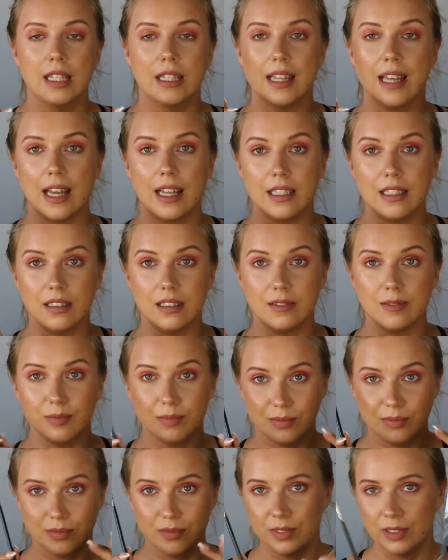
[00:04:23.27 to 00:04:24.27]
Then
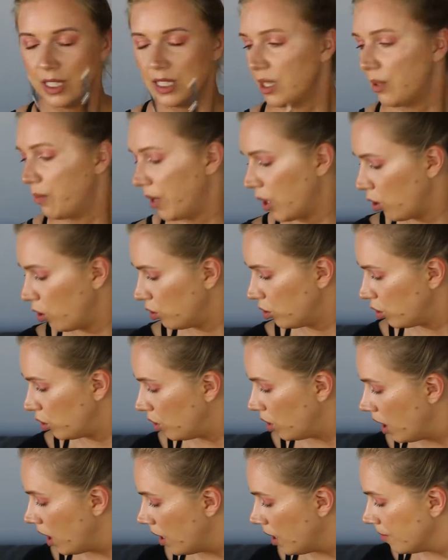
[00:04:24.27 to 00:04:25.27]
these are my go-to.
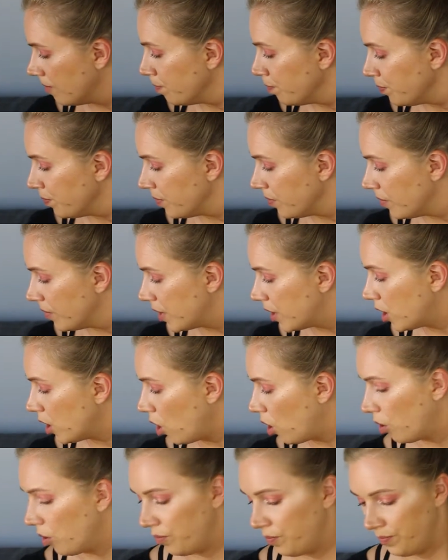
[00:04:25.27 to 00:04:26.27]

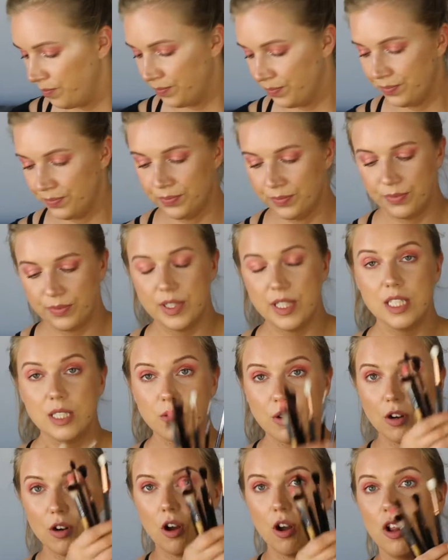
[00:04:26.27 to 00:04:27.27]
So these
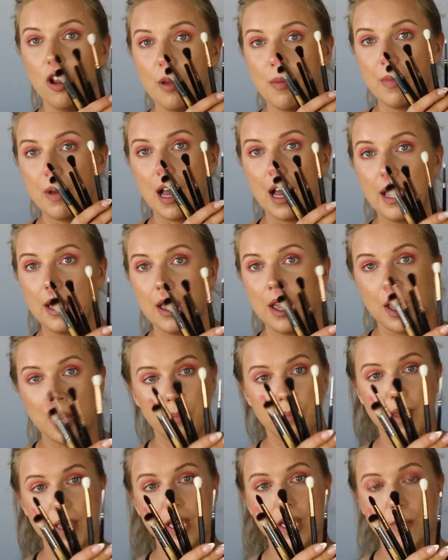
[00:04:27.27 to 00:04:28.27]
were all of my
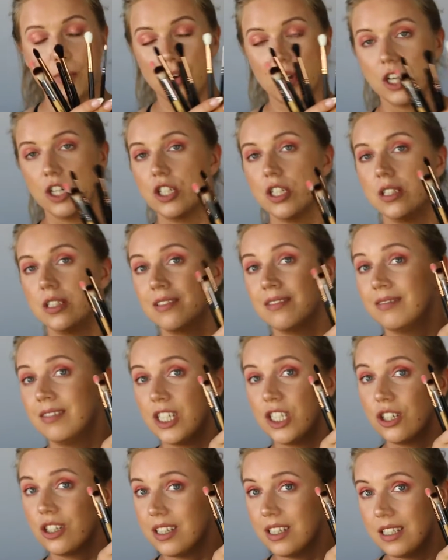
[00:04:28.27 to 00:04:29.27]
makeup brushes.
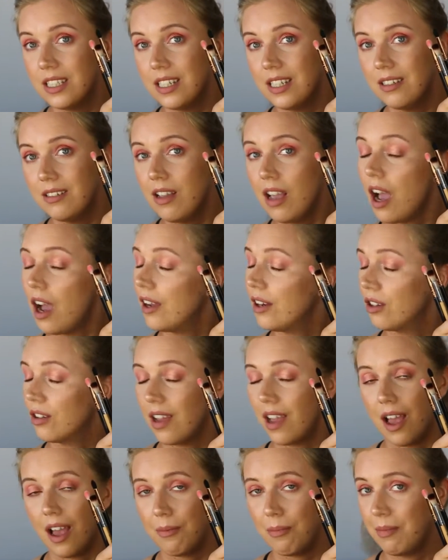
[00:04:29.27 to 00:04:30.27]
As you can see, I
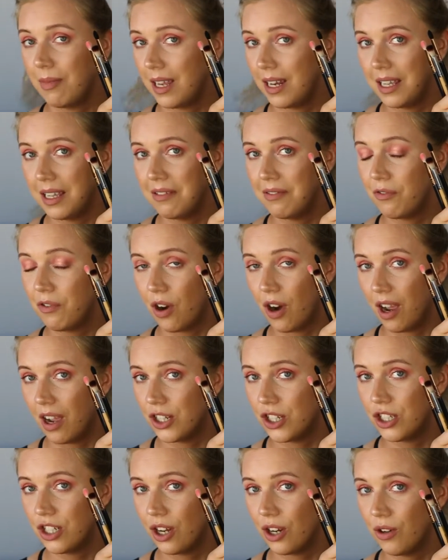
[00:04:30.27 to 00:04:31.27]
don't have many for
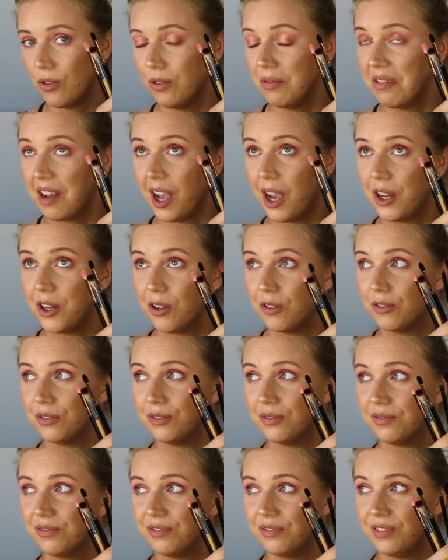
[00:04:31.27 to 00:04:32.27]
eyeshadow. I don't
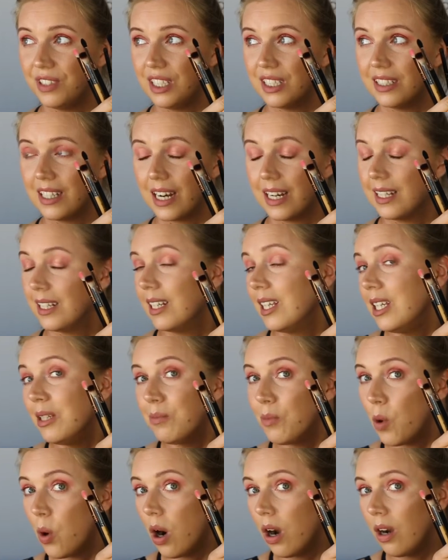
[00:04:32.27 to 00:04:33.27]
feel that I
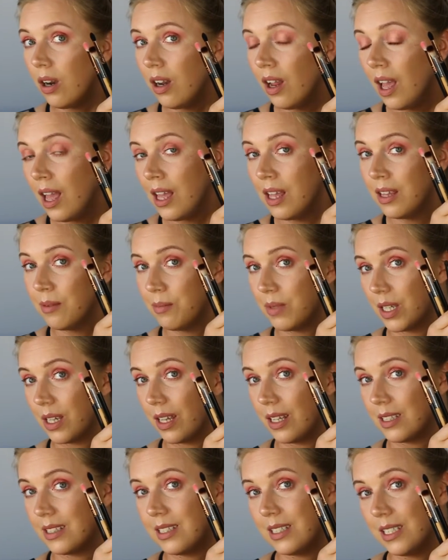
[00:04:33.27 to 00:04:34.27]
need more
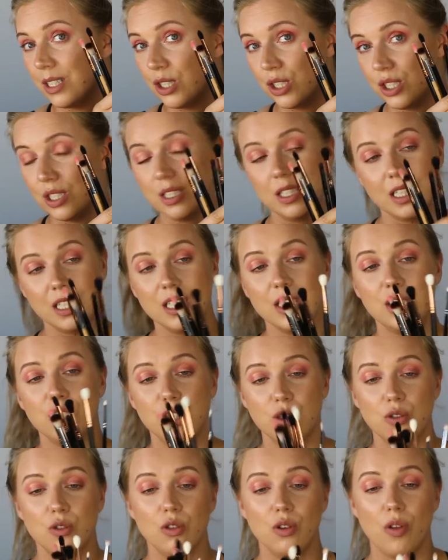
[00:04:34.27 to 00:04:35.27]
because these
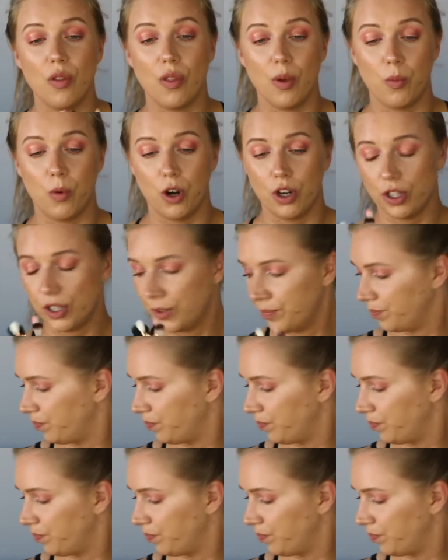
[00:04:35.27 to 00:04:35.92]
two the work.